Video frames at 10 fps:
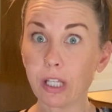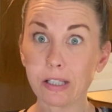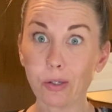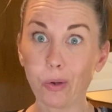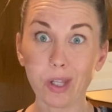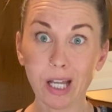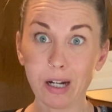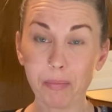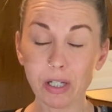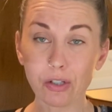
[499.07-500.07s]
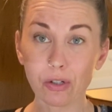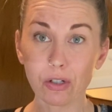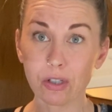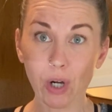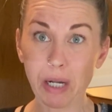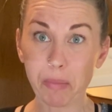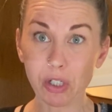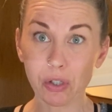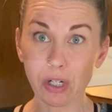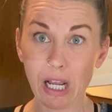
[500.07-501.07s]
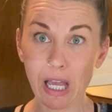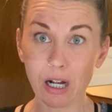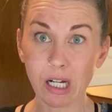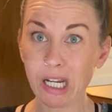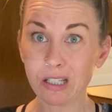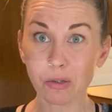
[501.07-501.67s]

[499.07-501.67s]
That's the only kind of mustard, dried mustard I have on hand.